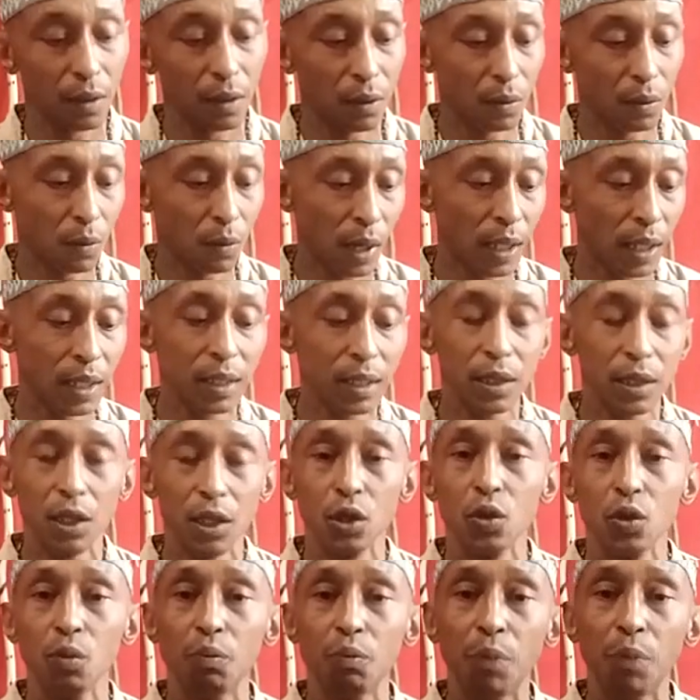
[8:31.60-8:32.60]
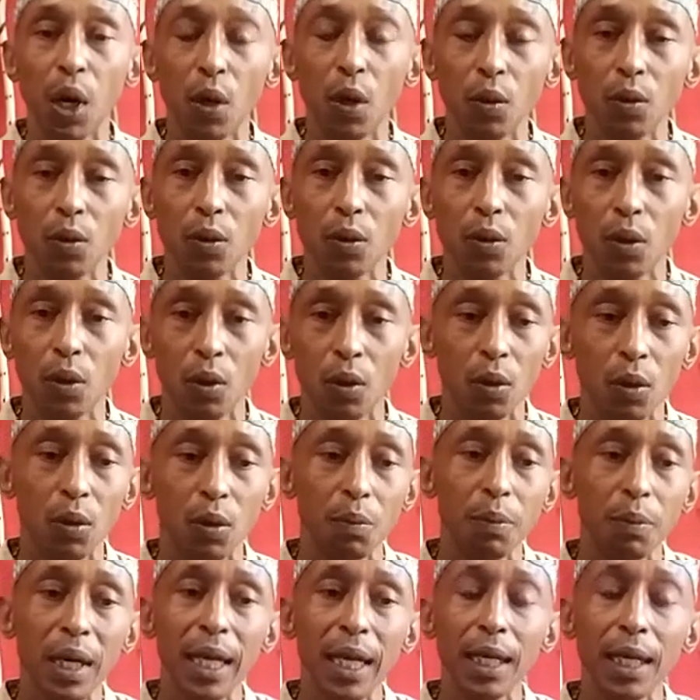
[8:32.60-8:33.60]
while listening to bow or
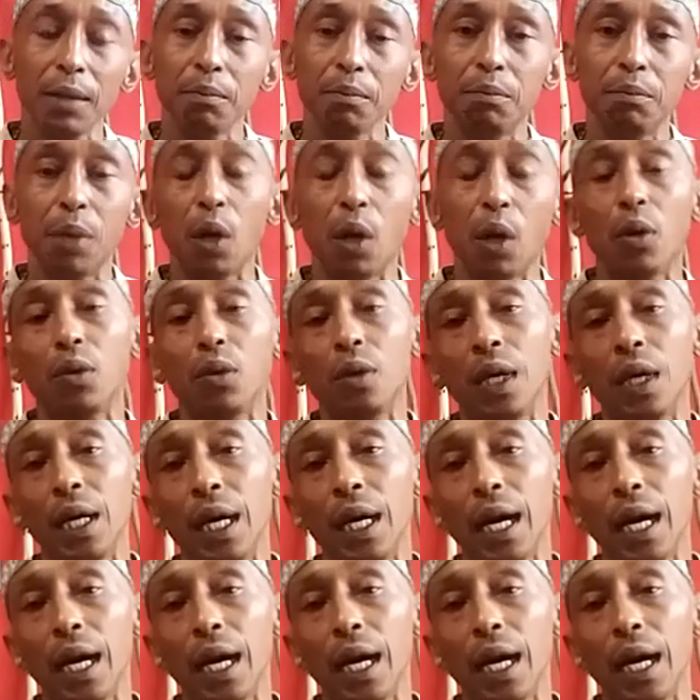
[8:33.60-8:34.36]
playing bow,